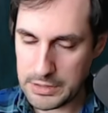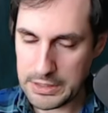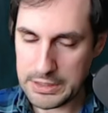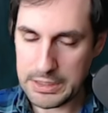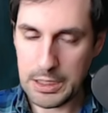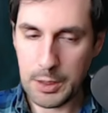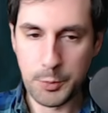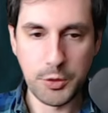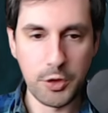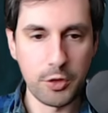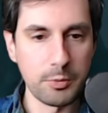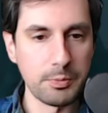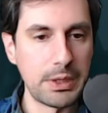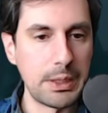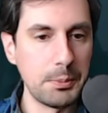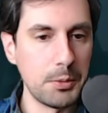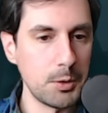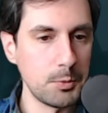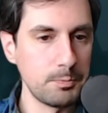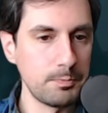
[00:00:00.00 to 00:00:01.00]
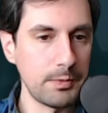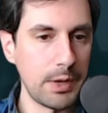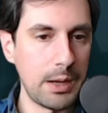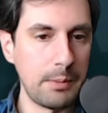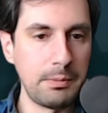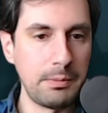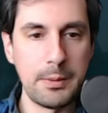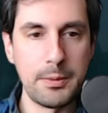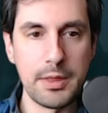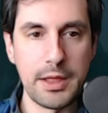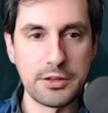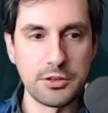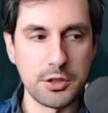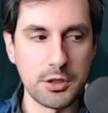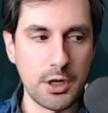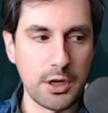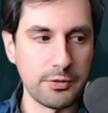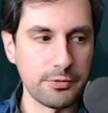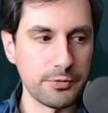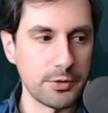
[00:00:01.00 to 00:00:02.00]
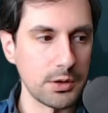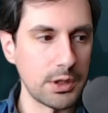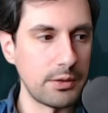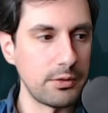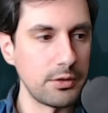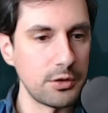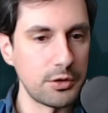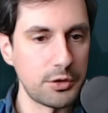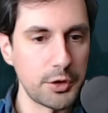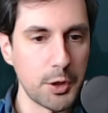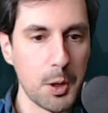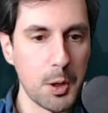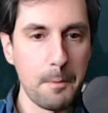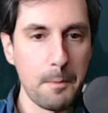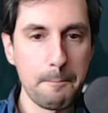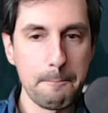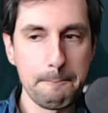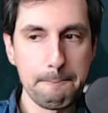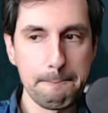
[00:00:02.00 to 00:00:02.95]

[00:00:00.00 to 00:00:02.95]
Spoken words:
It helps other people, and maybe that's enough for level 0.